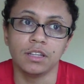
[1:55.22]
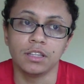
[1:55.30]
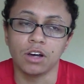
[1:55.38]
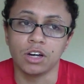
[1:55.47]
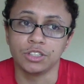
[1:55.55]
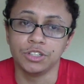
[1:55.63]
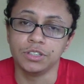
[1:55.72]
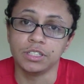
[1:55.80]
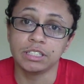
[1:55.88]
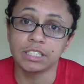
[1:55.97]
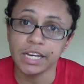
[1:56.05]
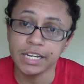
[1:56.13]
onto the
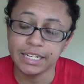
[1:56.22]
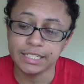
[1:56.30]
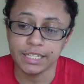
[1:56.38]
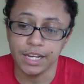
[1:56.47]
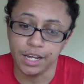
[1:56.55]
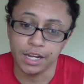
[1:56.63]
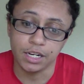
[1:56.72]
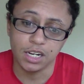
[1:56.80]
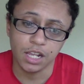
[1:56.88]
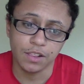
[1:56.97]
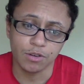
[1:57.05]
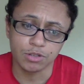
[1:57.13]
site, and
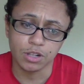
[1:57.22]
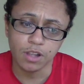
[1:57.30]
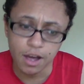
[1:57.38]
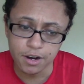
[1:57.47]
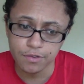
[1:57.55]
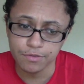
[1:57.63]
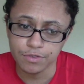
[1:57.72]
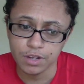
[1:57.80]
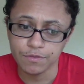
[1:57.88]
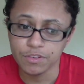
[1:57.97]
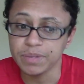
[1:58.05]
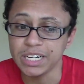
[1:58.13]
there's a lot of
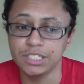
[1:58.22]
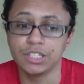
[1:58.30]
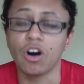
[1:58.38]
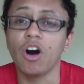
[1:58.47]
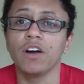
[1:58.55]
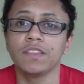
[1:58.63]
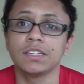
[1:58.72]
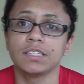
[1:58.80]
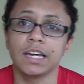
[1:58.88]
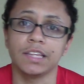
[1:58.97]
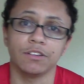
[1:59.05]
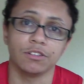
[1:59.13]
information on the
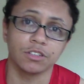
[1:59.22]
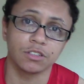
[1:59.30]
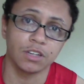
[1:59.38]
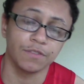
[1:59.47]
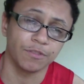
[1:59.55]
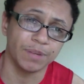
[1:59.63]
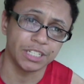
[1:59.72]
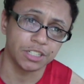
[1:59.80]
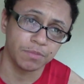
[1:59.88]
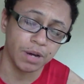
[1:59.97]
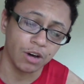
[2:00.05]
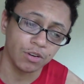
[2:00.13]
site. There's information
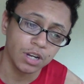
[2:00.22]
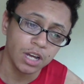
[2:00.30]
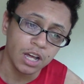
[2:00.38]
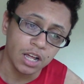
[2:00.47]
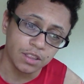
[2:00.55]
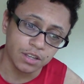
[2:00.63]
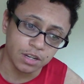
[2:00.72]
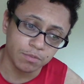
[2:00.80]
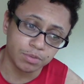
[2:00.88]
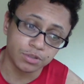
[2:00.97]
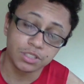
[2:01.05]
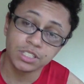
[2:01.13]
about the
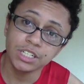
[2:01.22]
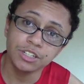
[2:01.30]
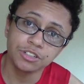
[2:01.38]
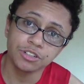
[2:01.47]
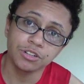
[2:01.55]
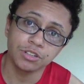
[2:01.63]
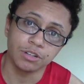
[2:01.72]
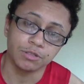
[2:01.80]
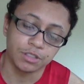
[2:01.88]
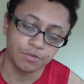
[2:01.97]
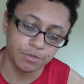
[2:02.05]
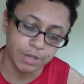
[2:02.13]
procedure, there was
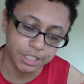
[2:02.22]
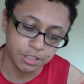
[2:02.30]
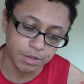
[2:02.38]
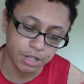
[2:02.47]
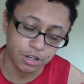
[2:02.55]
information about